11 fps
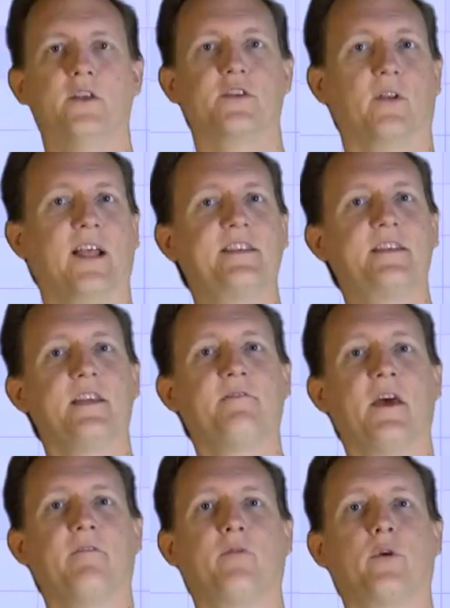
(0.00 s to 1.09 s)
So let's see if
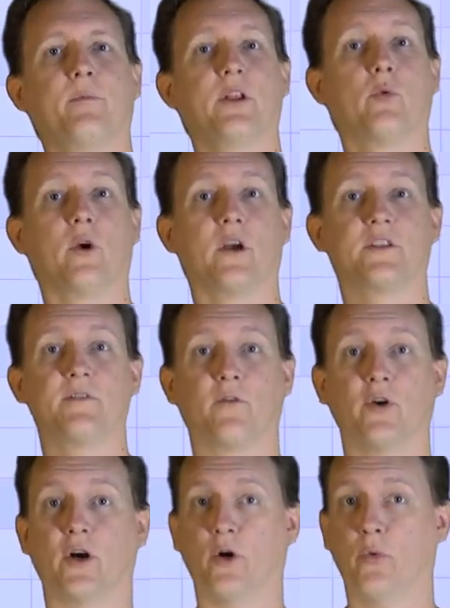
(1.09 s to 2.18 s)
that formula works
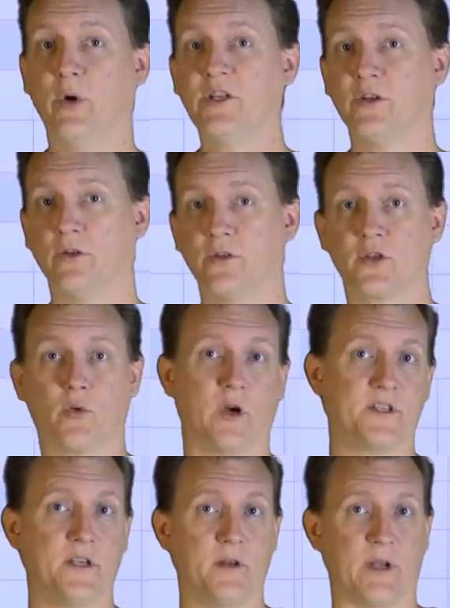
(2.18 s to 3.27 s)
for our original
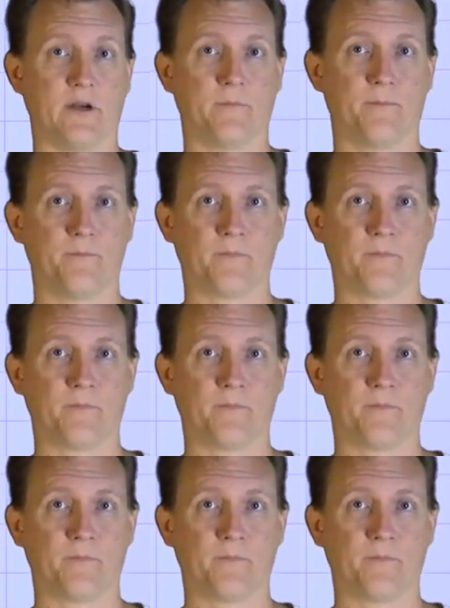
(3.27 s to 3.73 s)
square centimeter.